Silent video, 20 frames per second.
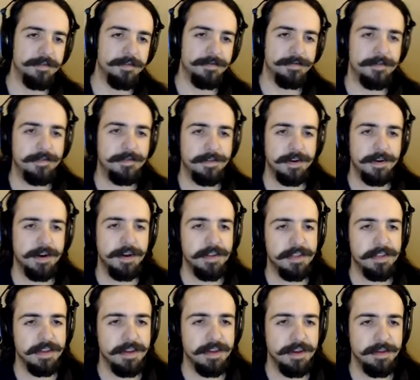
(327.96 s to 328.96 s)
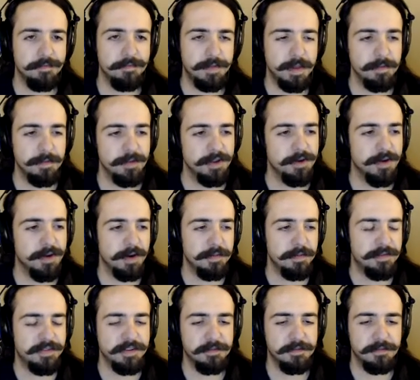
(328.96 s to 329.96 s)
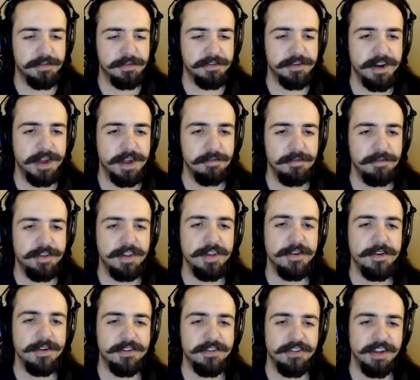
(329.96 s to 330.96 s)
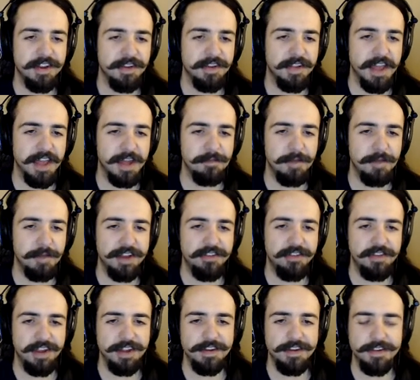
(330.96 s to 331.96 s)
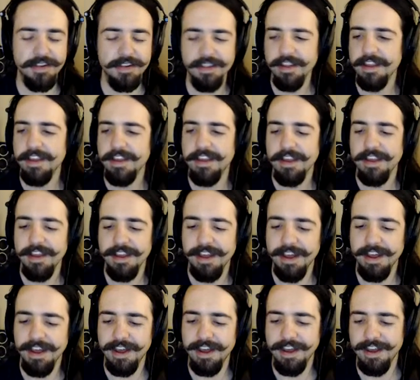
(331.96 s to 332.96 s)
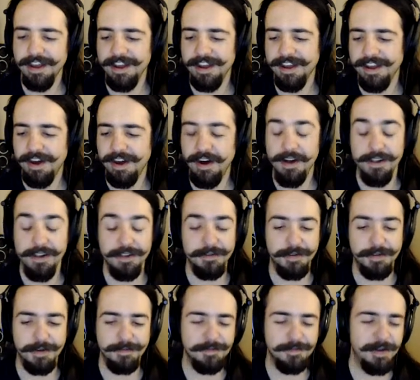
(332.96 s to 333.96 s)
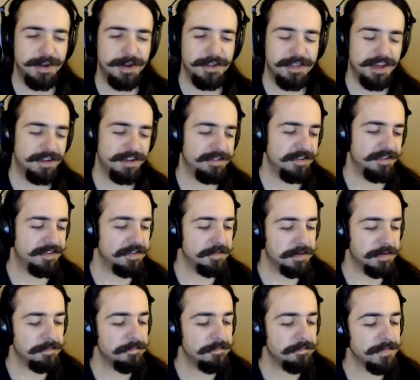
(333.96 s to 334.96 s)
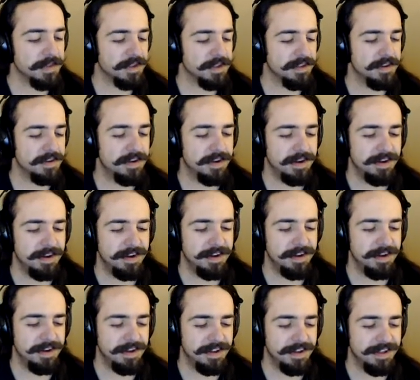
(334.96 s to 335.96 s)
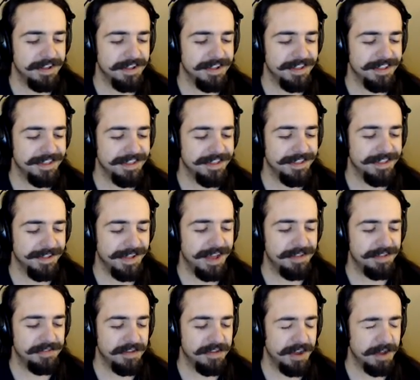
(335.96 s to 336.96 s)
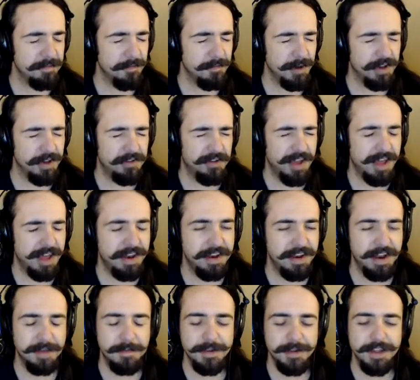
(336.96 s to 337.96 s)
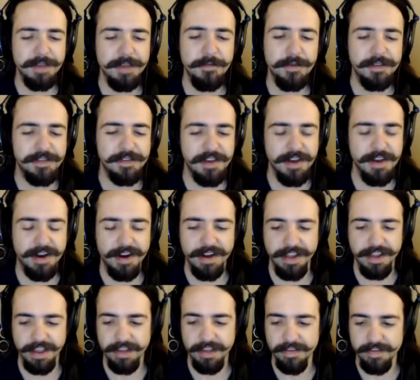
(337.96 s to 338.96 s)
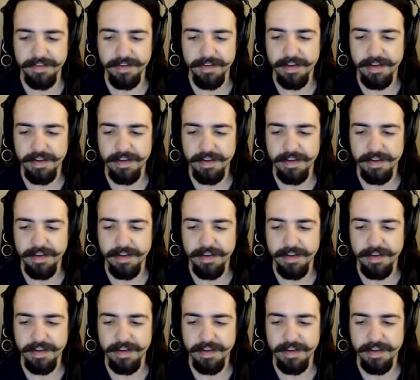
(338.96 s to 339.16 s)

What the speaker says: for all the people who are subscribed to your channel and my channel, all of them, all thousands of them. The last time we chatted, I believe, was in August.